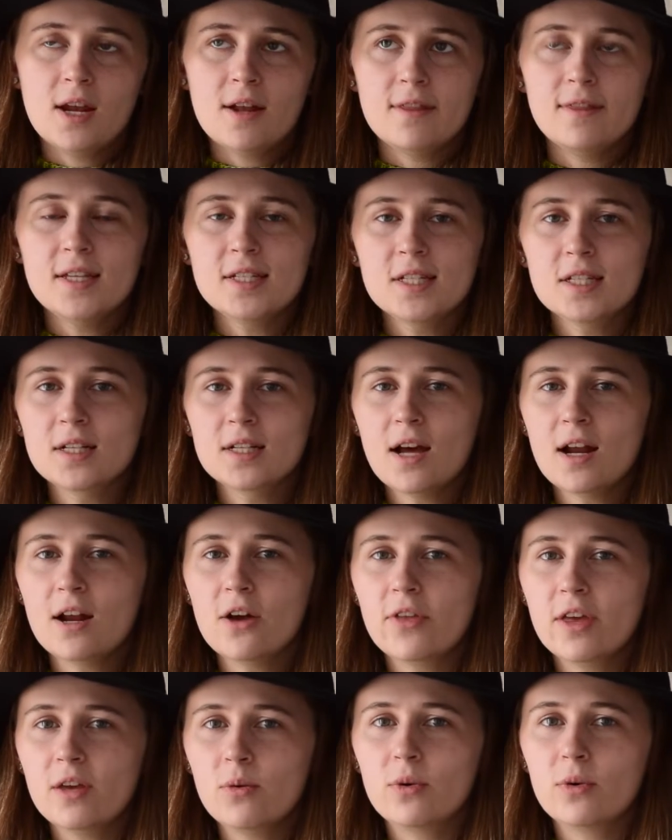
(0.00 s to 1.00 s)
This is not
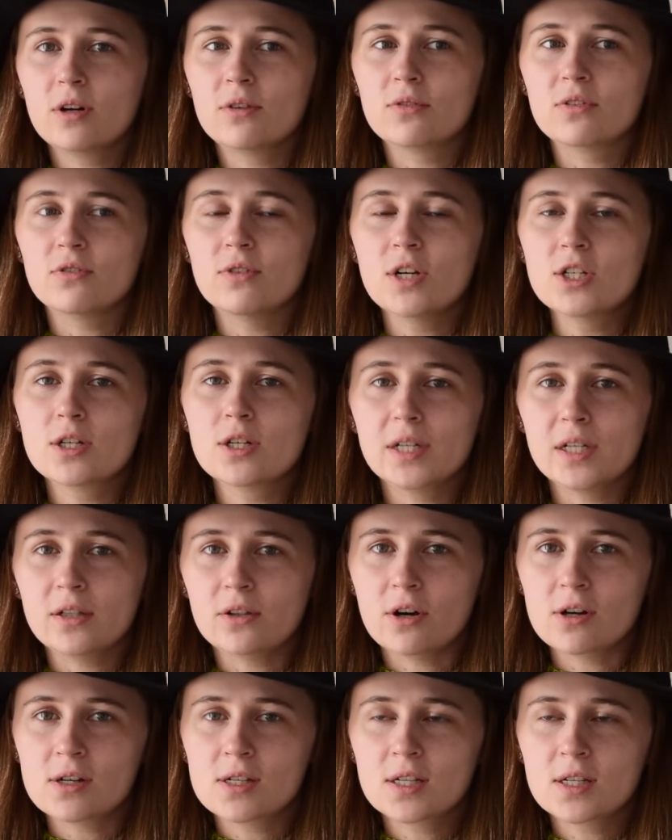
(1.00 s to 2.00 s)
how they would have originally
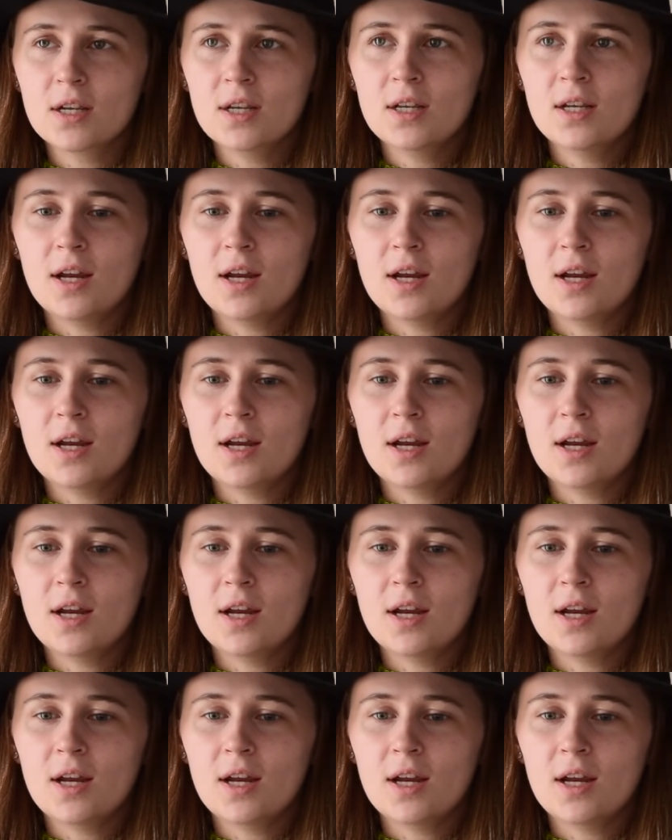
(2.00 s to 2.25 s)
looked.